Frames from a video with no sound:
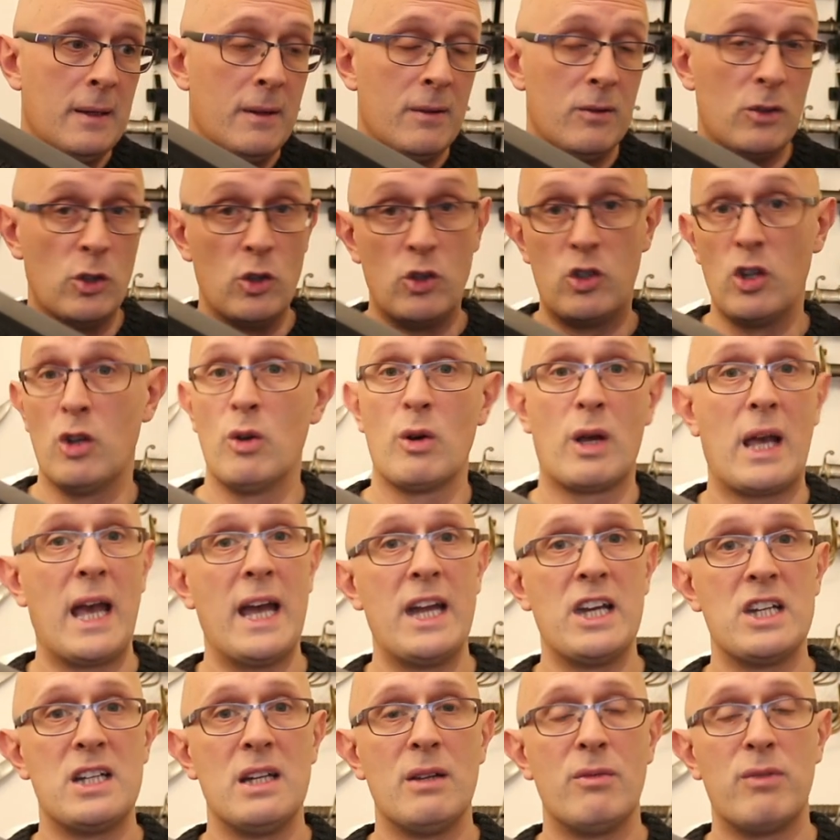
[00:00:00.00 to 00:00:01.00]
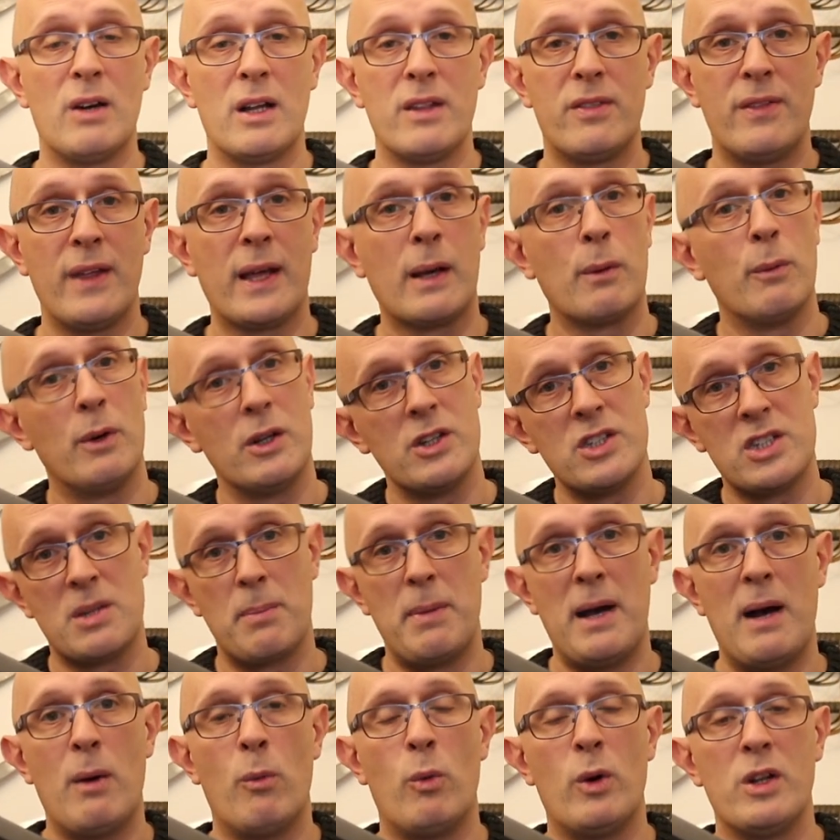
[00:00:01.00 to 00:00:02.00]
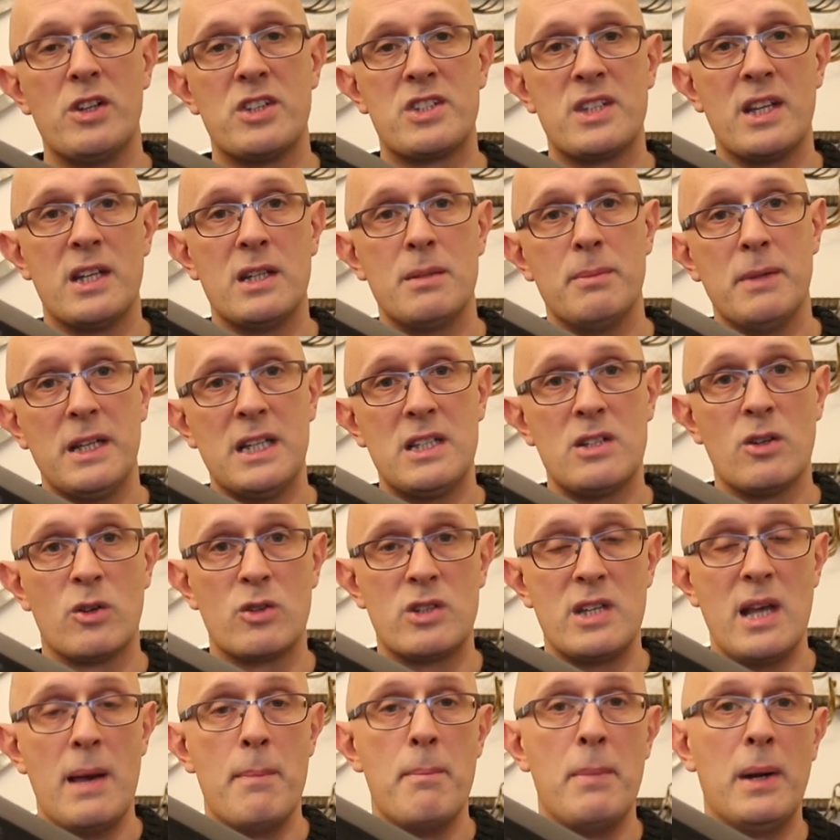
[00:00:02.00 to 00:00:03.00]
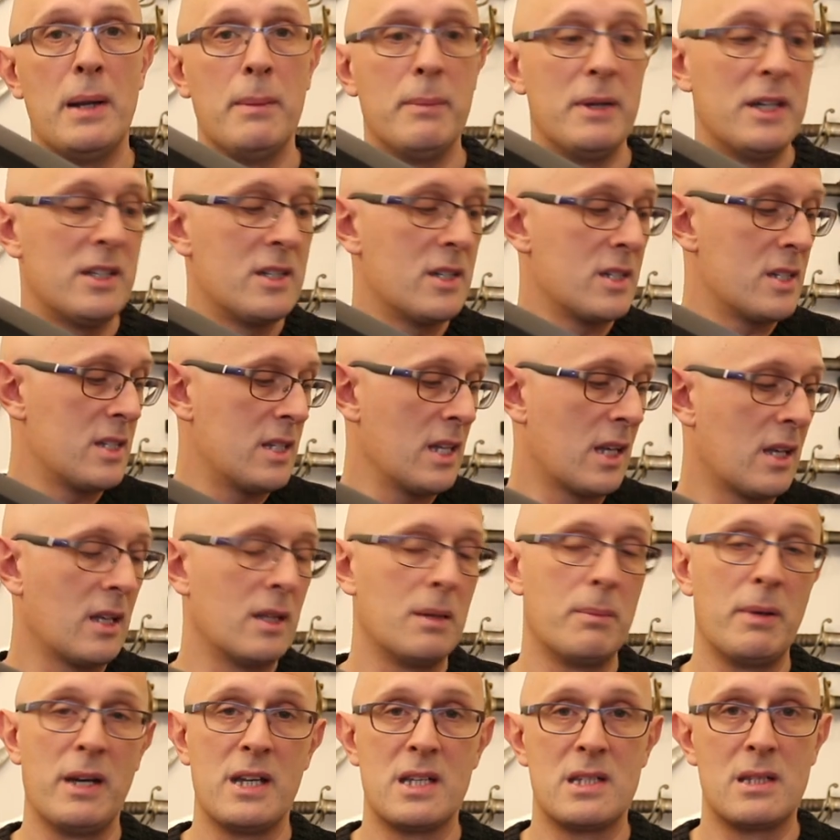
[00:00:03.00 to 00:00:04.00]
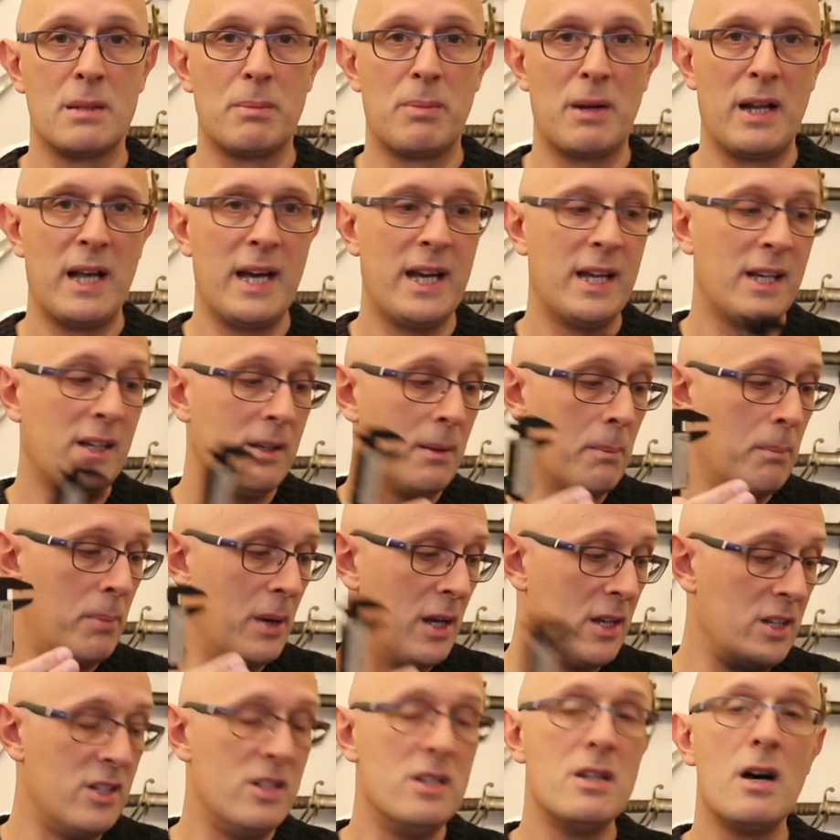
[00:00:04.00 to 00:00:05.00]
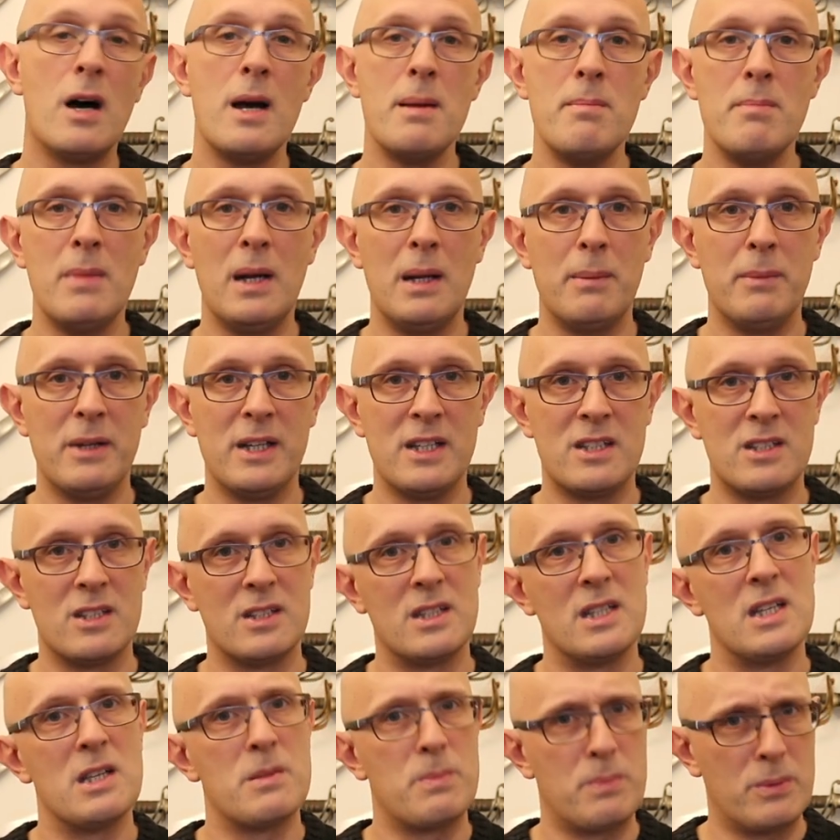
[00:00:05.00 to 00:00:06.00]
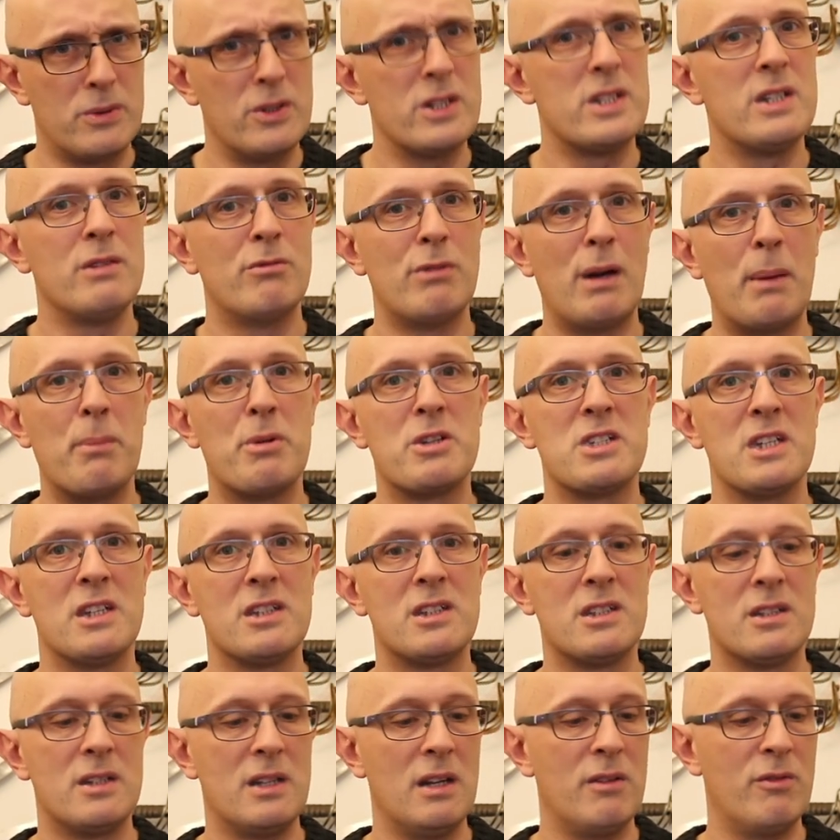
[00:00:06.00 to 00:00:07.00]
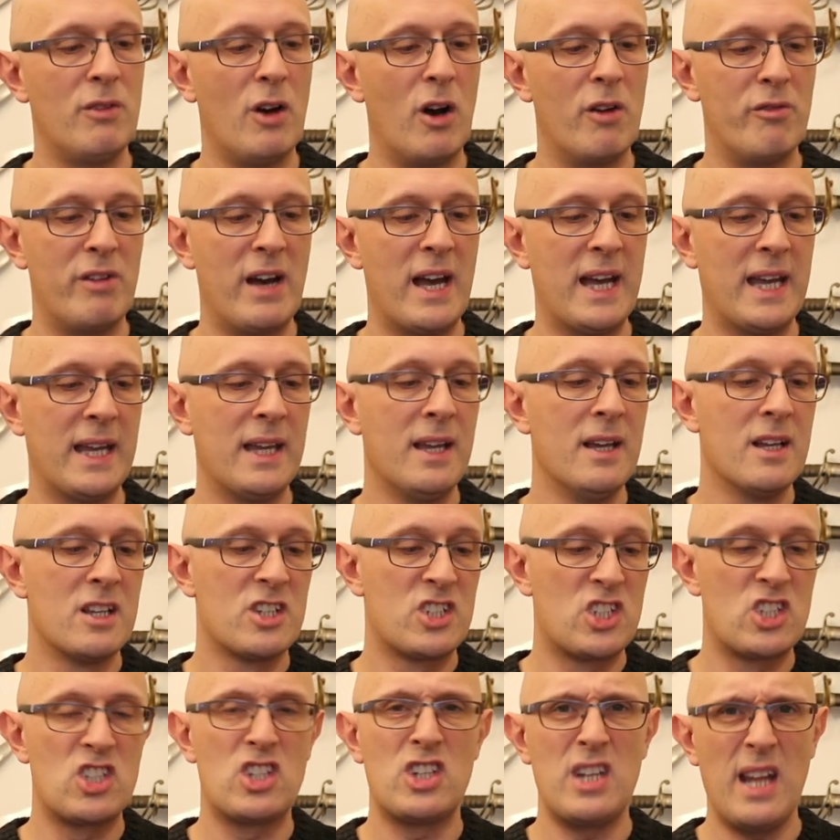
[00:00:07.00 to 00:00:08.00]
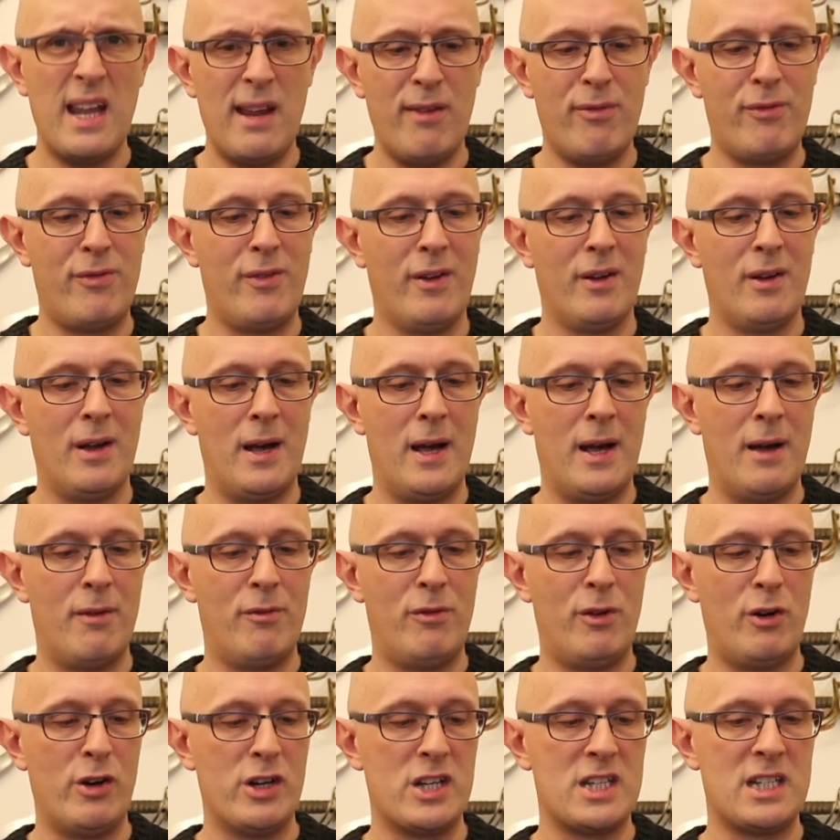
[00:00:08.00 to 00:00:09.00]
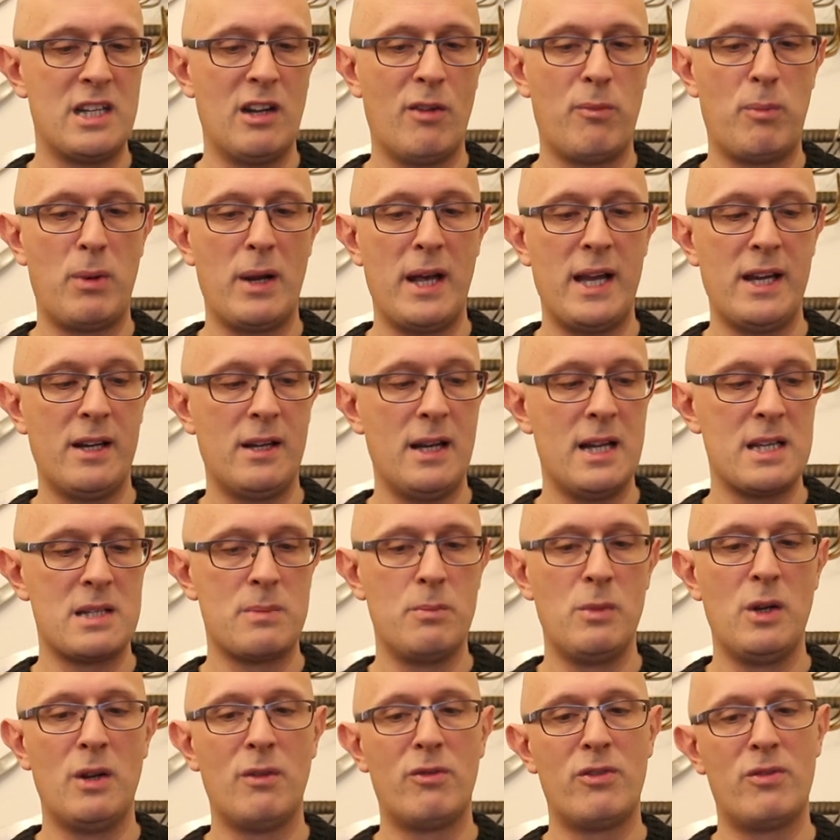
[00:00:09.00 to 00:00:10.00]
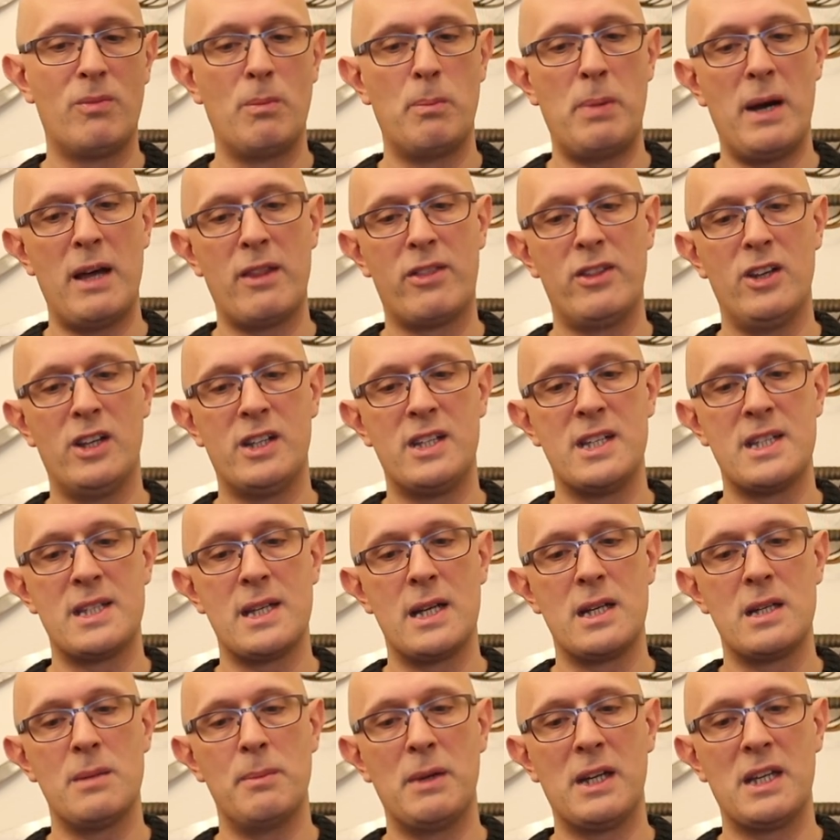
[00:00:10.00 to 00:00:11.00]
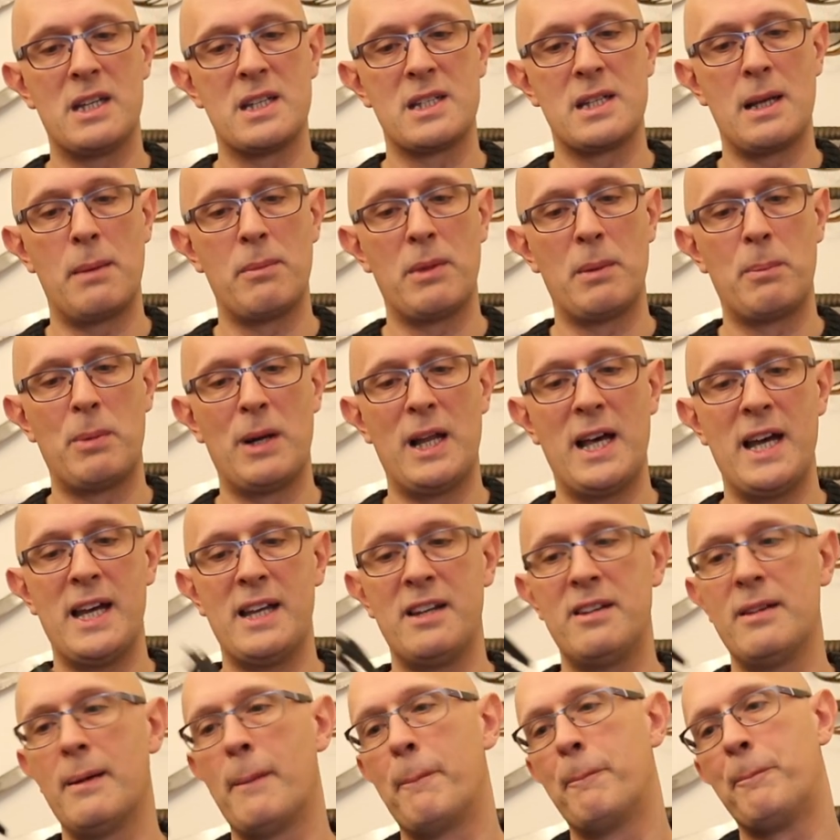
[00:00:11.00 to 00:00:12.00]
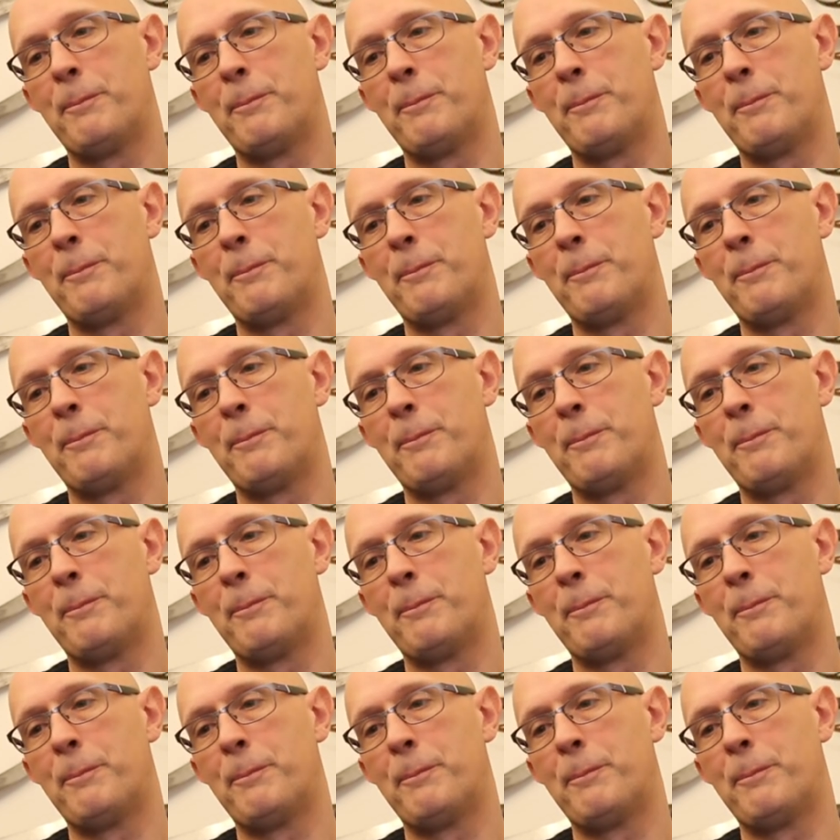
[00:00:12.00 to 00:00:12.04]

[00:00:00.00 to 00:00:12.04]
you do occasionally find thicker ones, about 1 centimetre or 10 millimetres thick at the base of the blade, but 9 millimetres is pretty representative of a stiff, very stiff blade. Let's move about 30 centimetres up the blade.